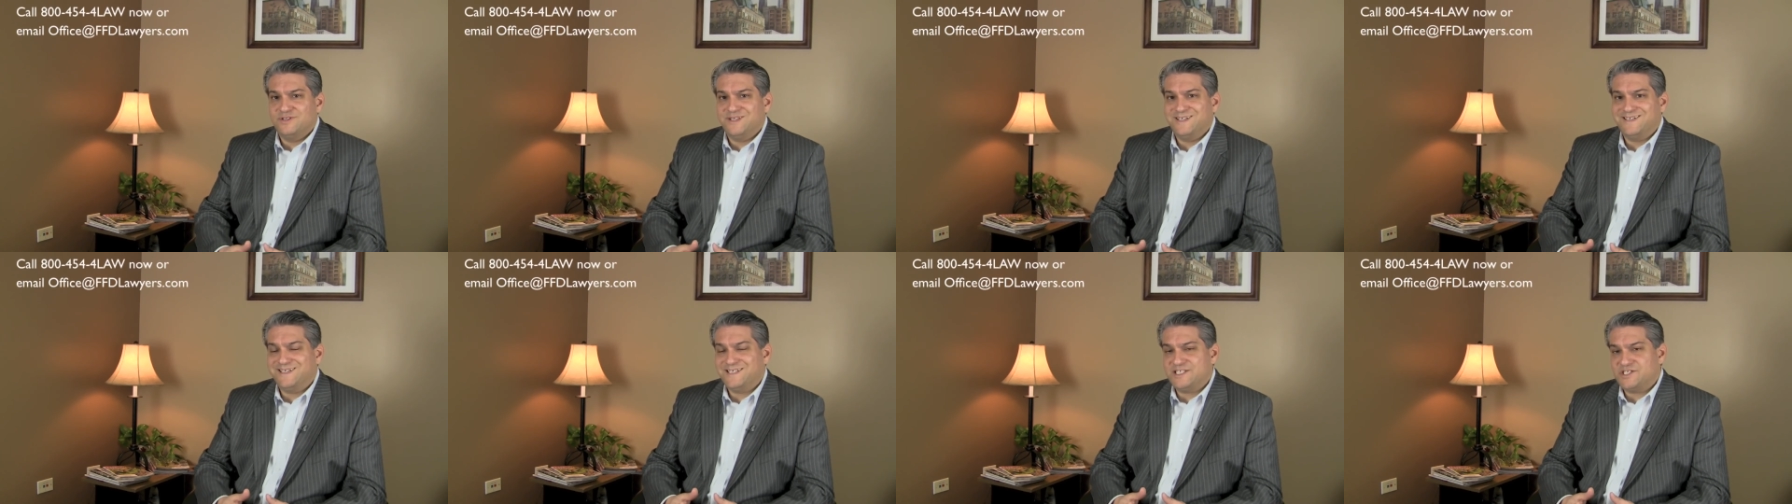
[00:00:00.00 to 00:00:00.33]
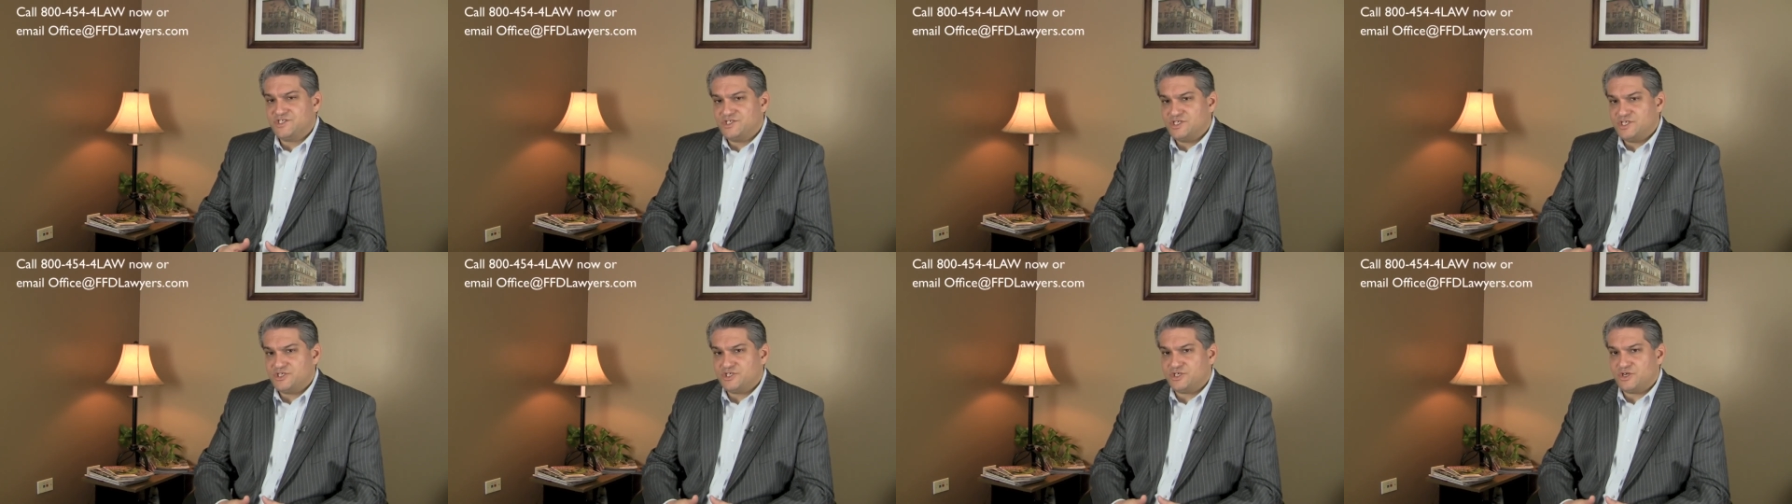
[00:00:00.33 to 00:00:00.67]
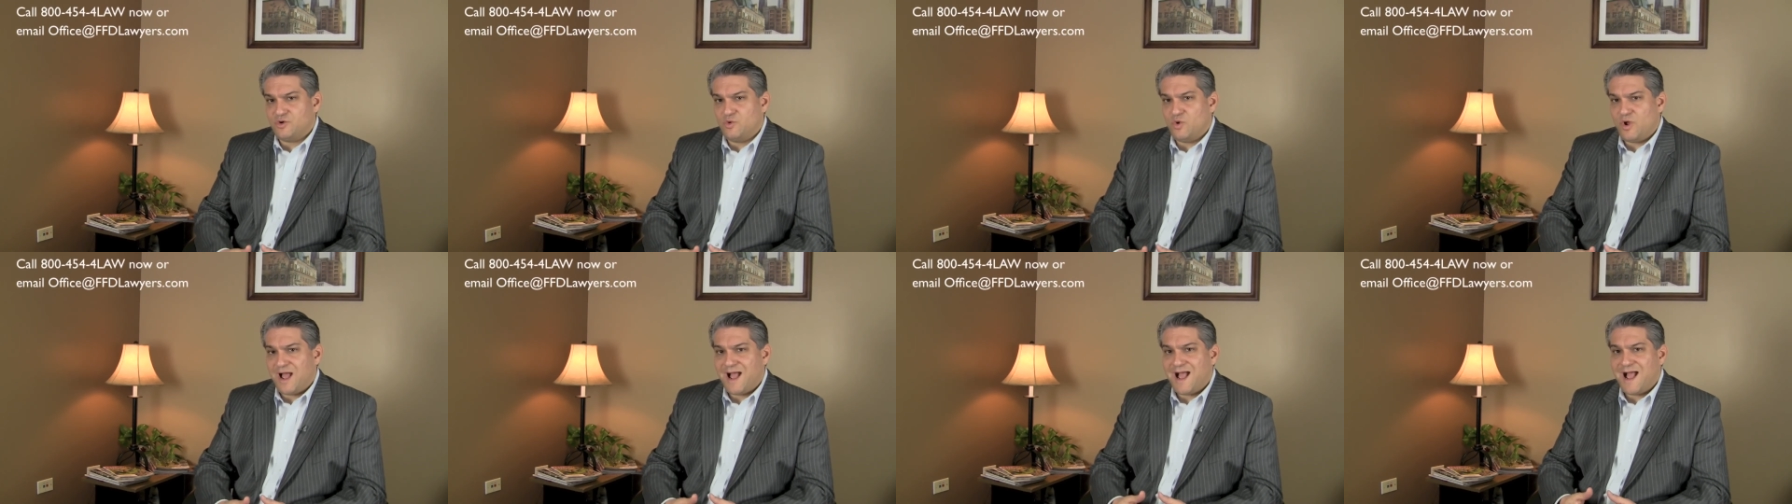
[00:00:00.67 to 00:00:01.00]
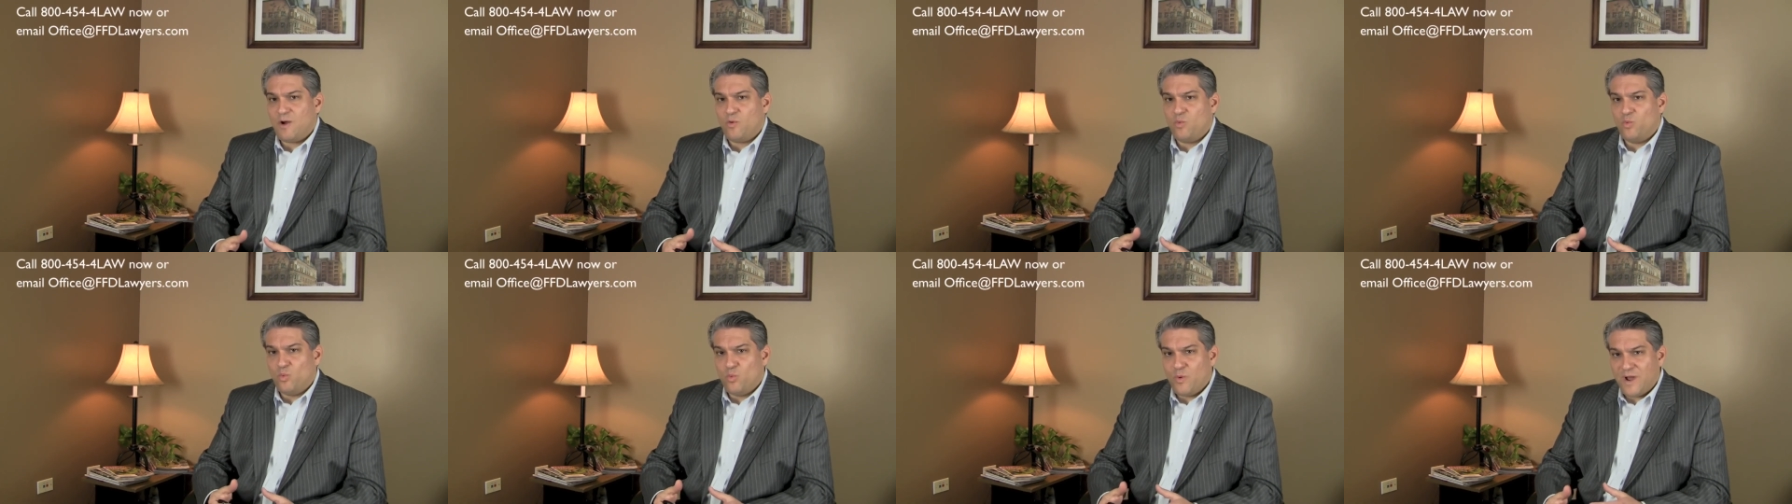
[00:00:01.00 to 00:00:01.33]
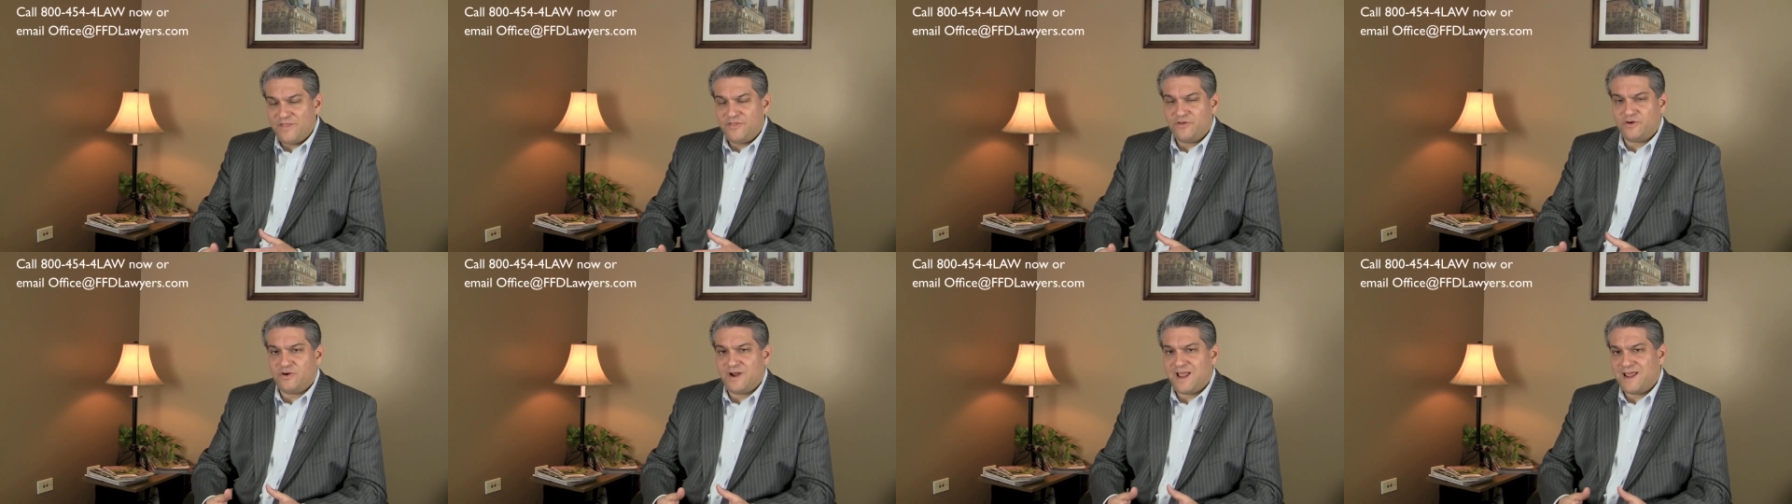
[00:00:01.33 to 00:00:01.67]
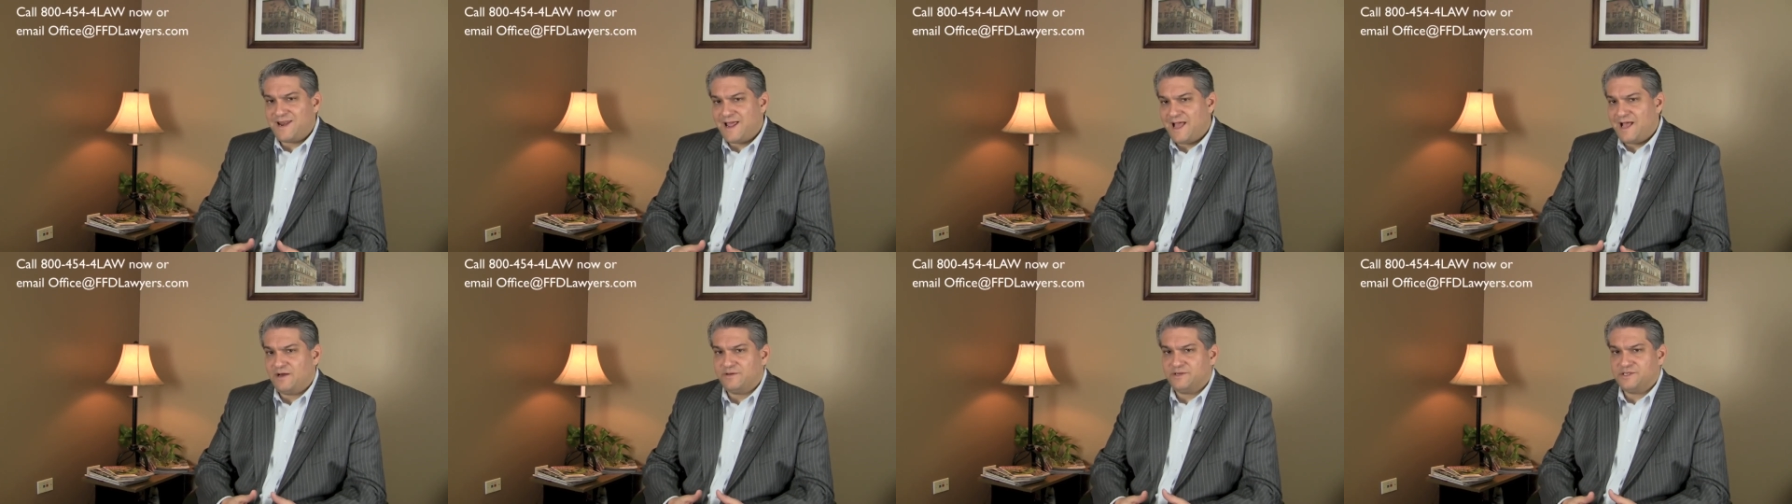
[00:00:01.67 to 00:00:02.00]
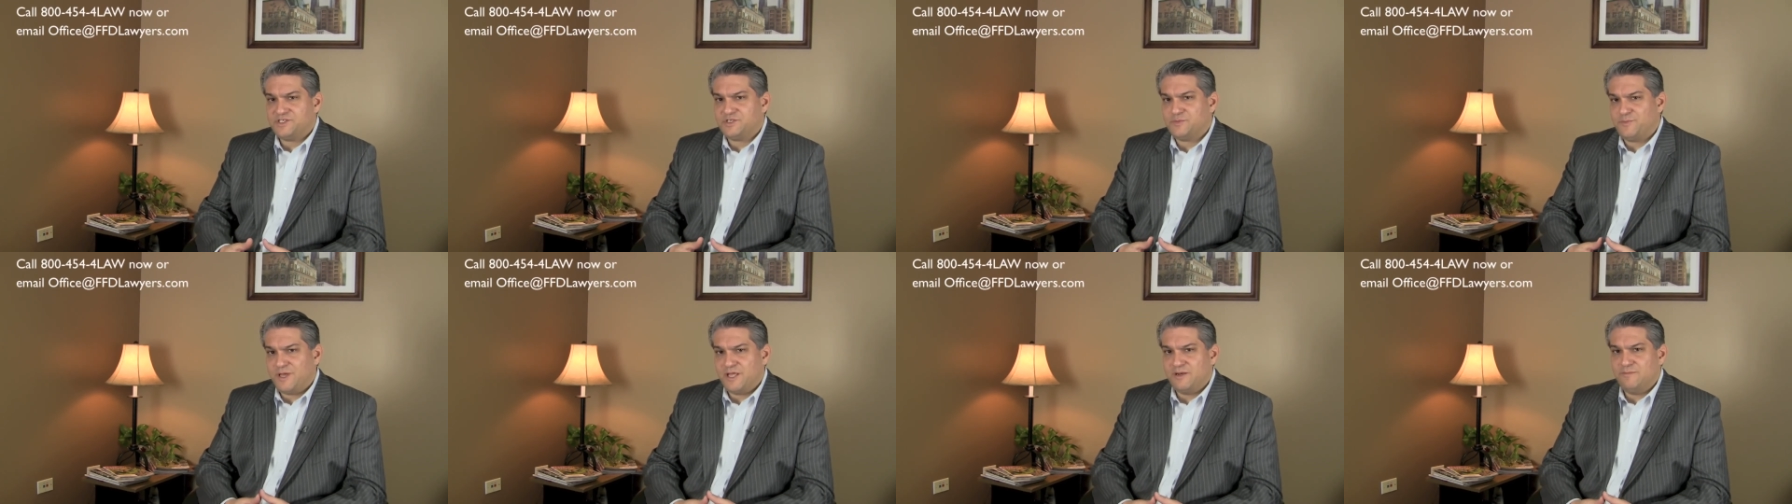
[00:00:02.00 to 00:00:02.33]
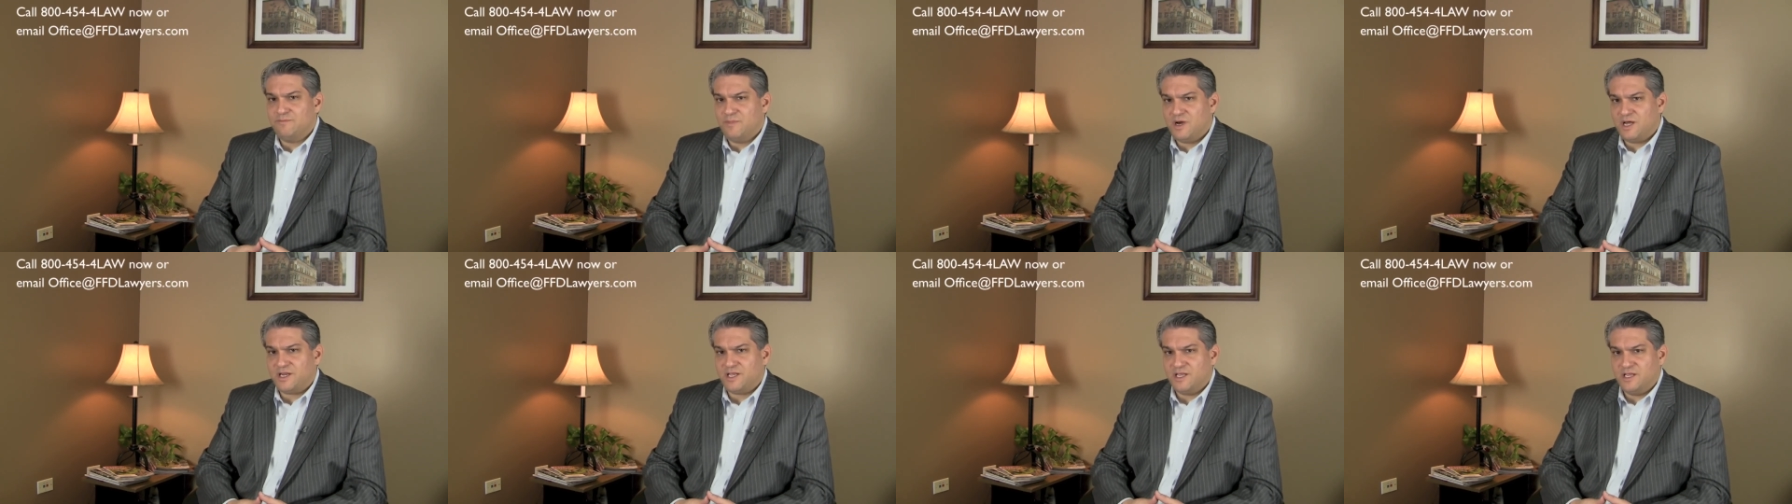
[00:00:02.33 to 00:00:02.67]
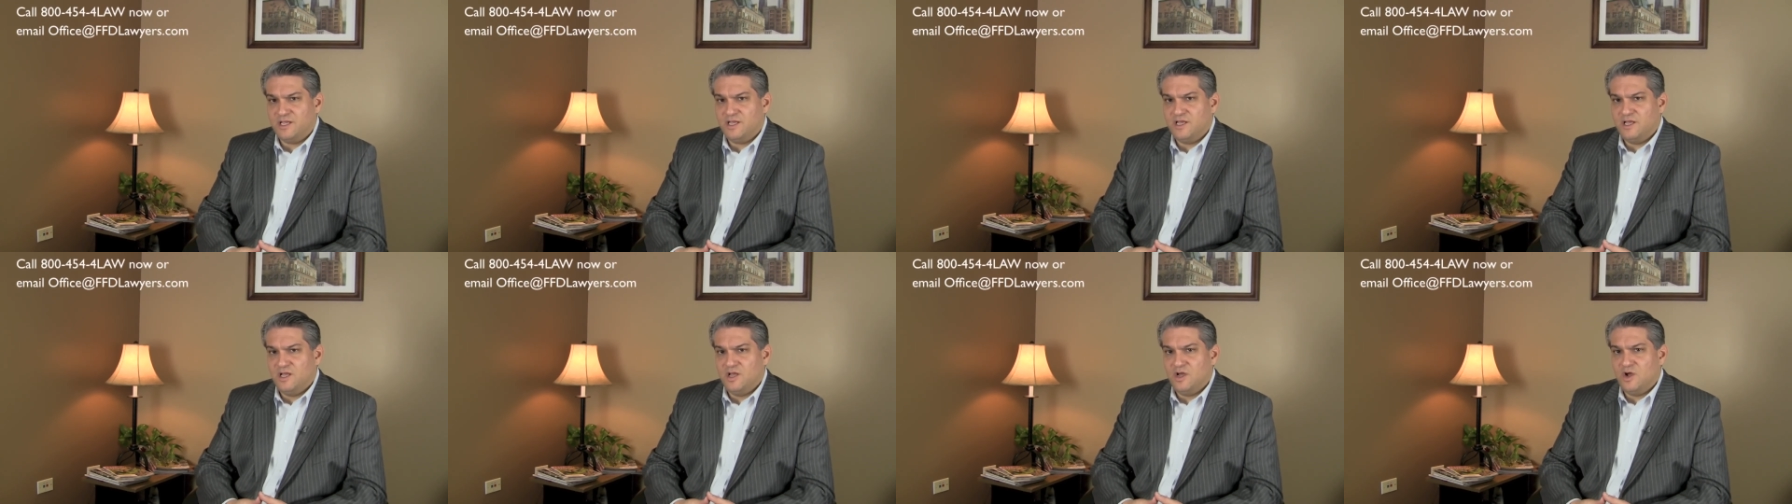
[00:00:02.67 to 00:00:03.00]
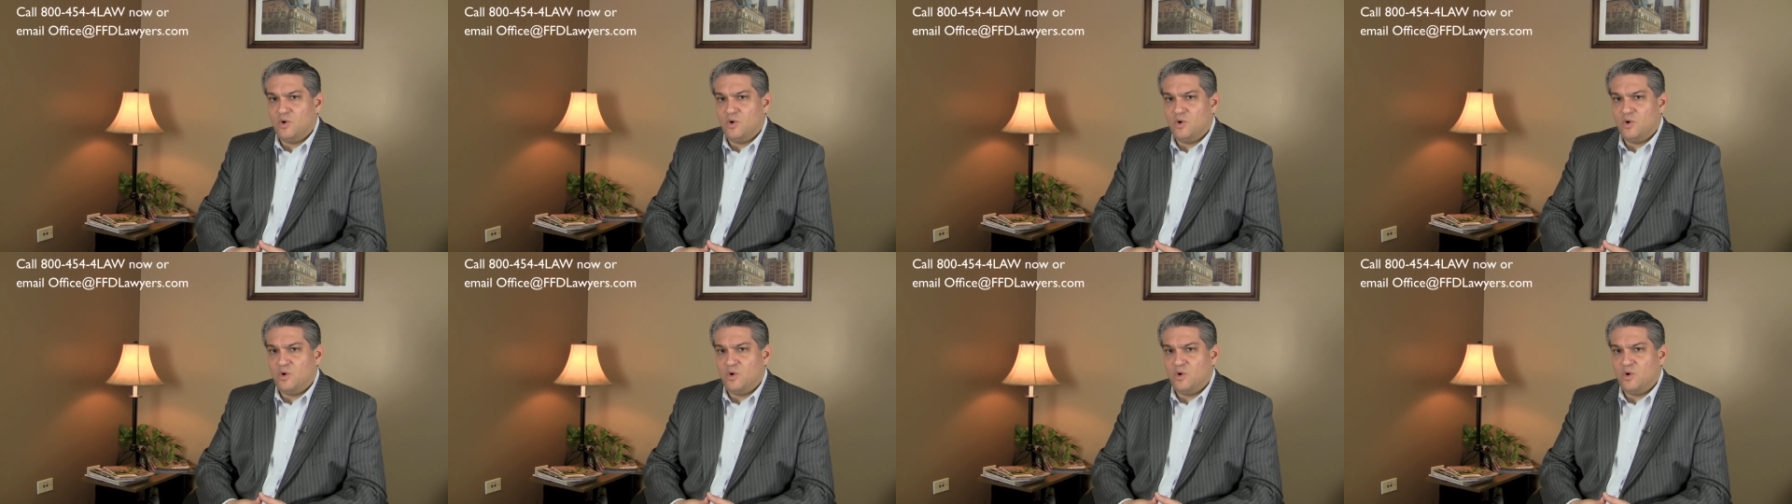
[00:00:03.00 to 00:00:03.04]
the decision whether and how to spend money